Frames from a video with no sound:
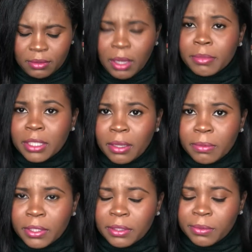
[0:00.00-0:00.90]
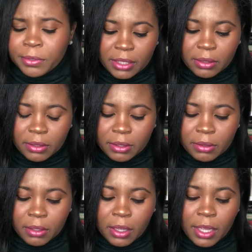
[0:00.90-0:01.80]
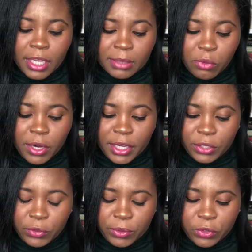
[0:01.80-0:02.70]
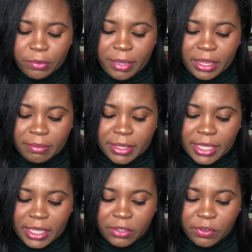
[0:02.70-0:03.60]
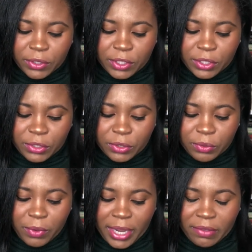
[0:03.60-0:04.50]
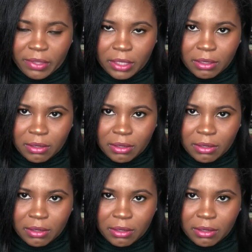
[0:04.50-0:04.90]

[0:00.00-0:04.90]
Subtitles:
I'm gonna skip this one. Is Morgan doomed to repeat the mistakes of her sister, Raven?